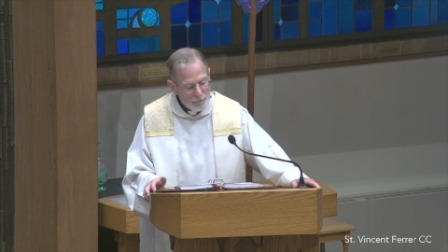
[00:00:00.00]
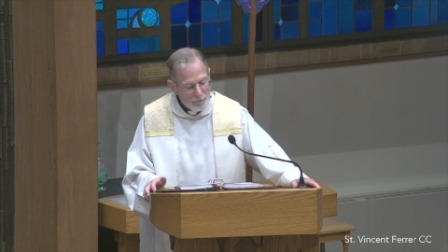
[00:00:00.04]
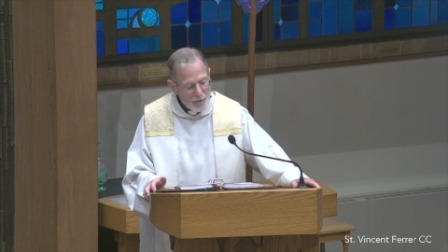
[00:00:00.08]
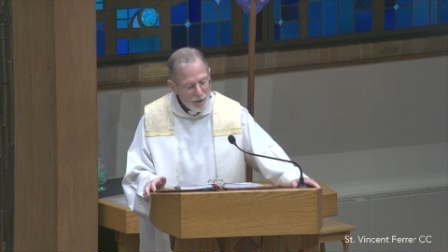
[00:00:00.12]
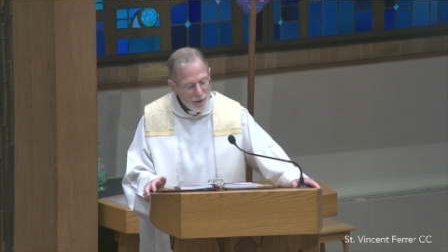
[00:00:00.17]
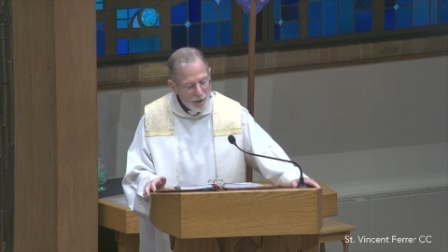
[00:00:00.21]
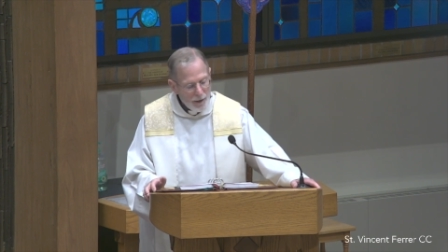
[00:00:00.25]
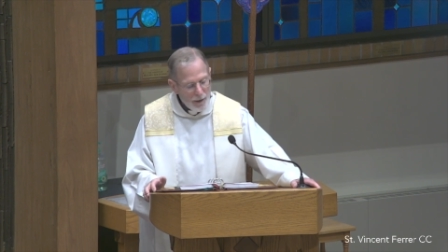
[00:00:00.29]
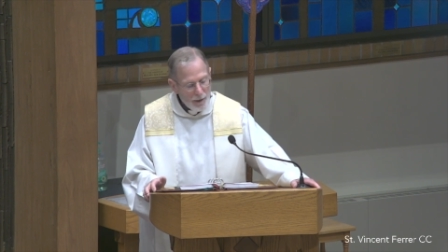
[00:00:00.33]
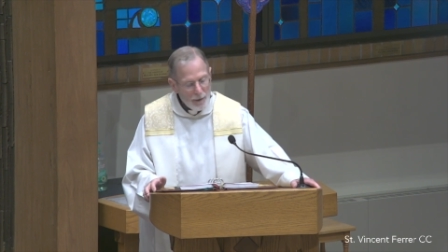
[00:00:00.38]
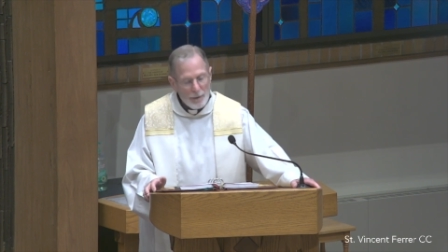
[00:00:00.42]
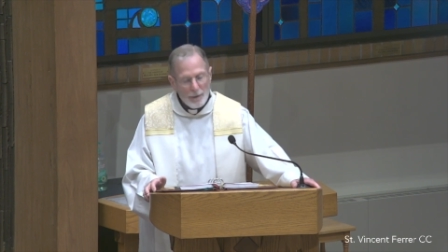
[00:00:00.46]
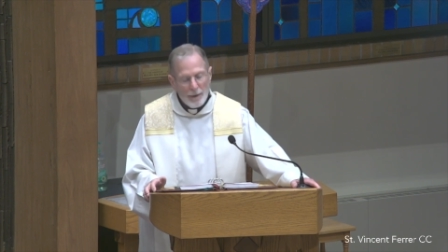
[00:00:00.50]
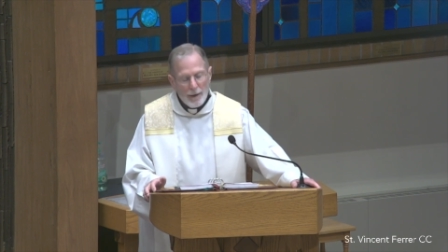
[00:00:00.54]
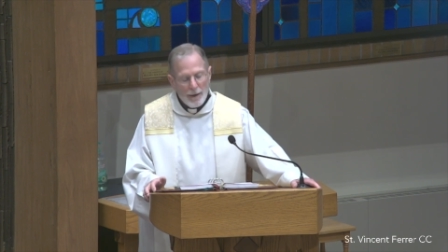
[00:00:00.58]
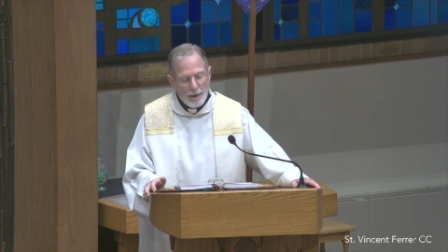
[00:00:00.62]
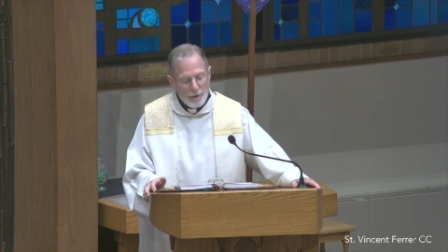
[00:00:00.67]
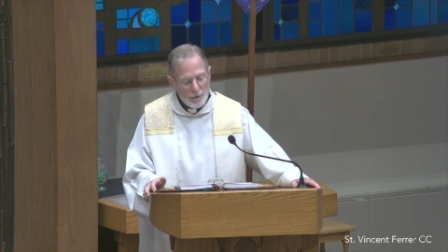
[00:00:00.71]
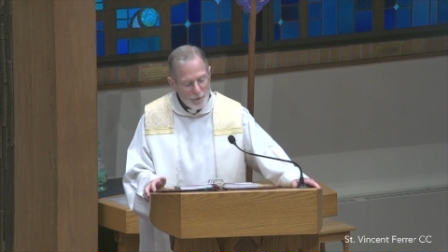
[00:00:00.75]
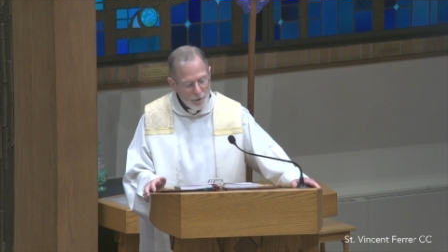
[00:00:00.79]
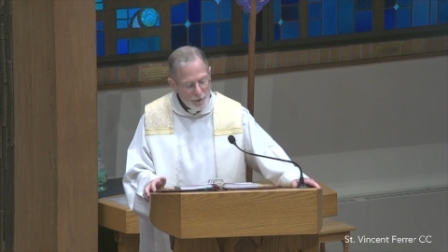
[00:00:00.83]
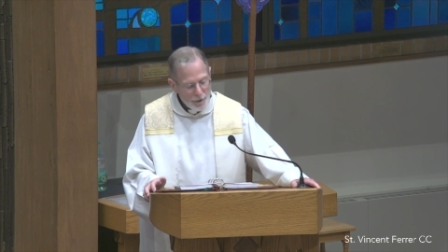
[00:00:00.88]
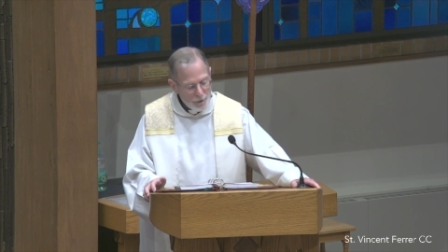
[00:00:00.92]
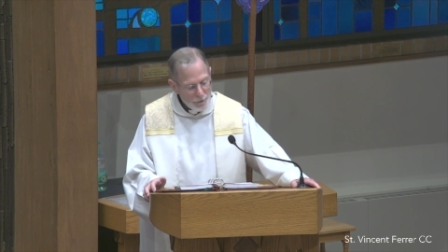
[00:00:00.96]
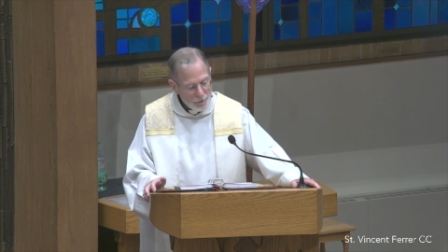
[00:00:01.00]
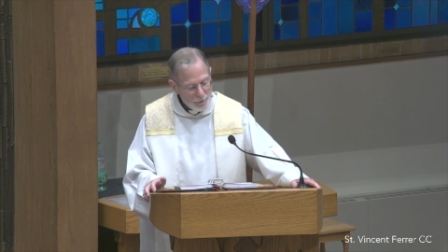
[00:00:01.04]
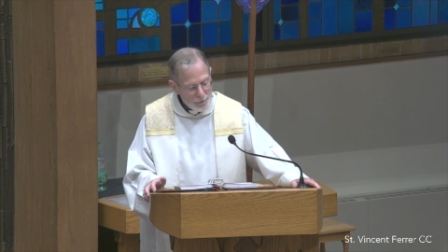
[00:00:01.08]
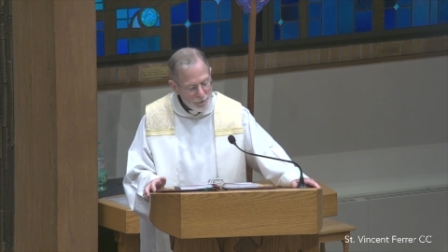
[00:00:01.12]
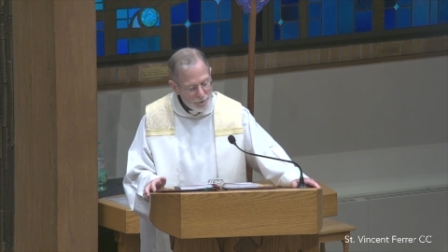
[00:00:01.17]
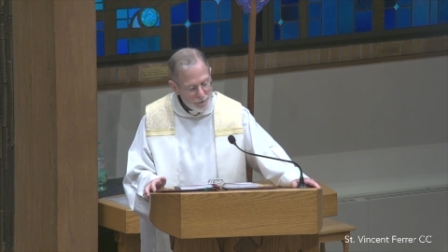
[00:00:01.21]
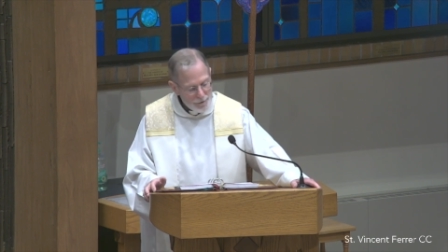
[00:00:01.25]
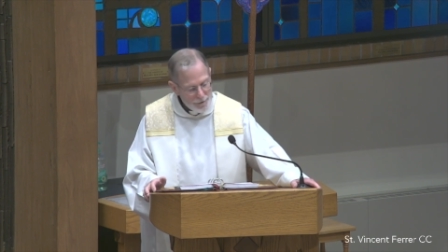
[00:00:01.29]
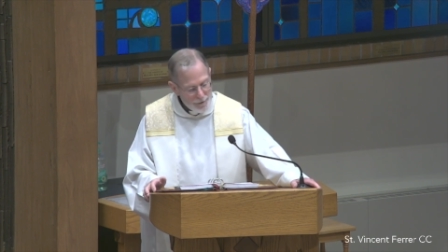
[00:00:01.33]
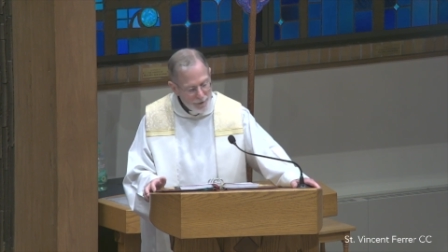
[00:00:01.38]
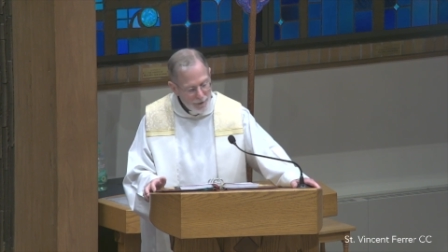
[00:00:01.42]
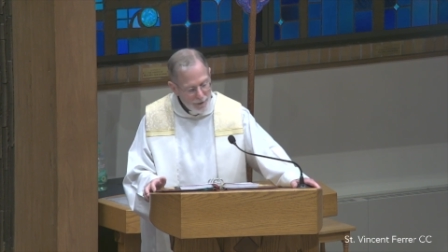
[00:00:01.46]
of God and to
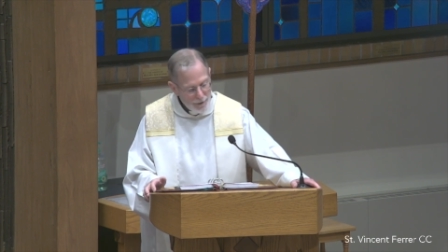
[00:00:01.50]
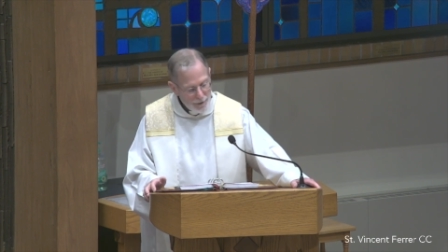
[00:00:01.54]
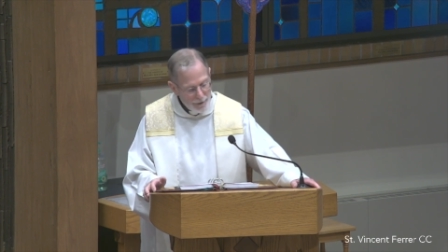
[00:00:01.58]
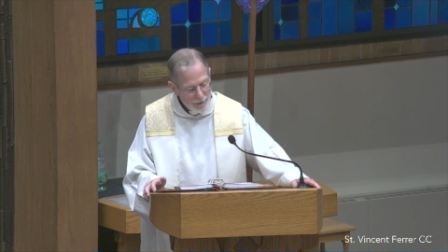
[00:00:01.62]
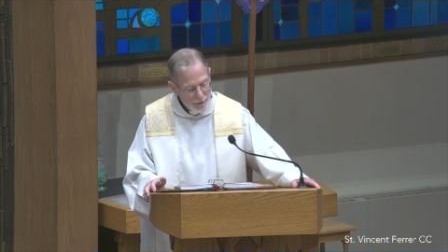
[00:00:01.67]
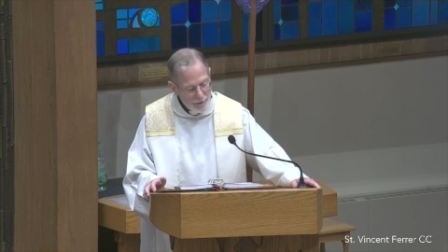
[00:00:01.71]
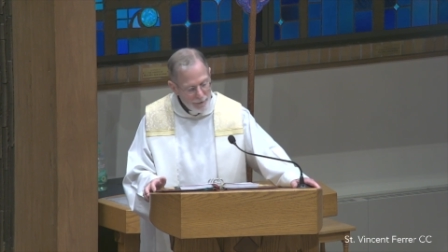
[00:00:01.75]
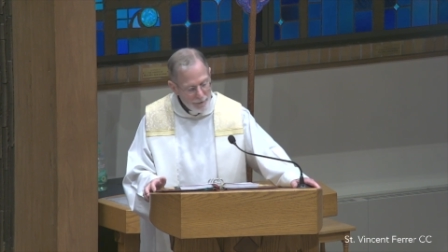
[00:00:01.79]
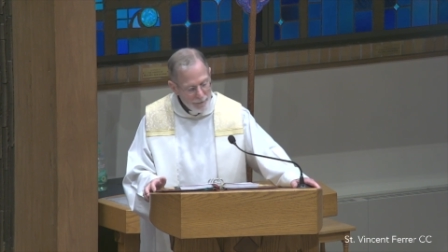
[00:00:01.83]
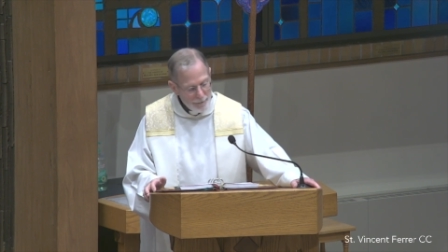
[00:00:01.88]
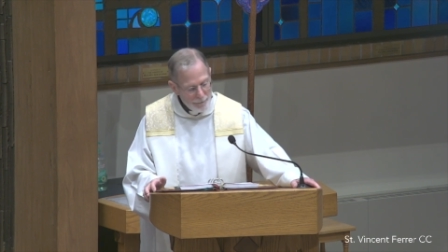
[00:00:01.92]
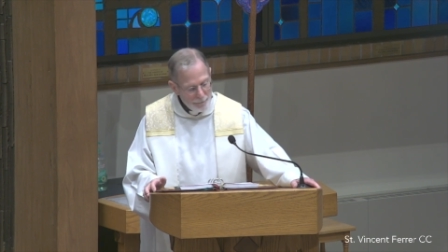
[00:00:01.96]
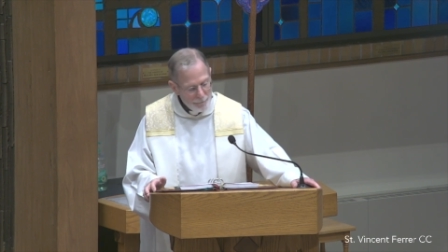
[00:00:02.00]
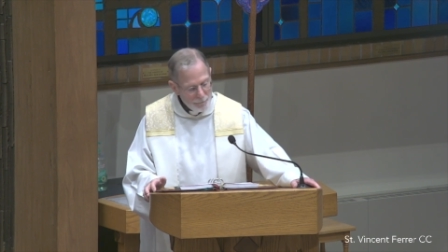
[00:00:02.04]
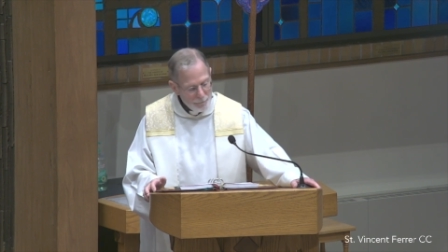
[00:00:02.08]
heal the sick.